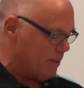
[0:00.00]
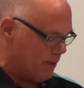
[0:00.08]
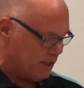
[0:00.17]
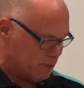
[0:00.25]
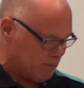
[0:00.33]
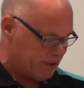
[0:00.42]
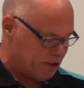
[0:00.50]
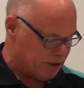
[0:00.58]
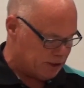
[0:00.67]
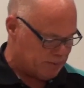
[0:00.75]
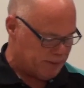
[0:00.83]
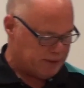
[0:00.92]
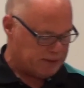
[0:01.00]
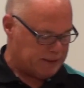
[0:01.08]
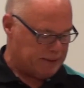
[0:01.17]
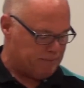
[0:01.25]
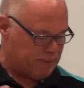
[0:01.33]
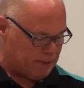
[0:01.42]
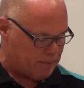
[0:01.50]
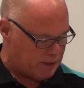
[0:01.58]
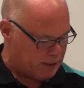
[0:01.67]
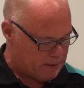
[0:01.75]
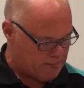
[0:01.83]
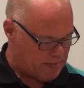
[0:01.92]
somebody speaks in
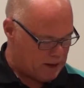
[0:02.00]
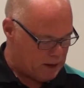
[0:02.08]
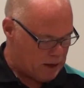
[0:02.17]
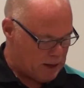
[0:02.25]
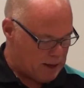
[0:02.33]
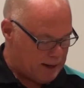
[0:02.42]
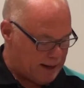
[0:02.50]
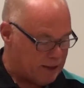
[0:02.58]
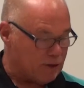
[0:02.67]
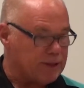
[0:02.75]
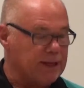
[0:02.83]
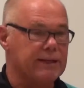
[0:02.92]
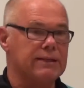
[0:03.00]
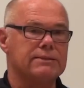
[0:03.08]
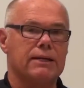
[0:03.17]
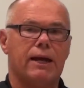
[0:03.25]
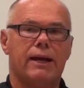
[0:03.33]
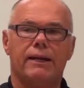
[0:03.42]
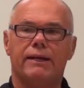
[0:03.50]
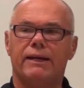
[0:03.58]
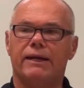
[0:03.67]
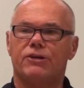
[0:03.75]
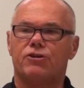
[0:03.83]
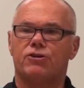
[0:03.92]
public. I don't think there's any
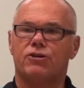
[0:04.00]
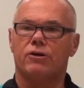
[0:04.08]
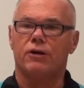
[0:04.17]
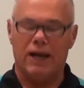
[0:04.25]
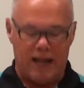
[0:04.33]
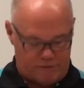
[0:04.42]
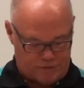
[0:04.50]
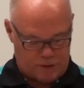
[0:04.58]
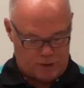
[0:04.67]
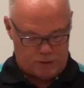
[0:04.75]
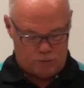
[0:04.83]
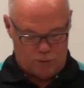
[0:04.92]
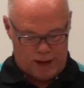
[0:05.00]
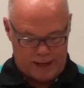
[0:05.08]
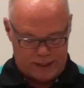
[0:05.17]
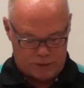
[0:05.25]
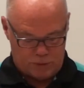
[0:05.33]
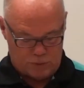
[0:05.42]
need to turn left and right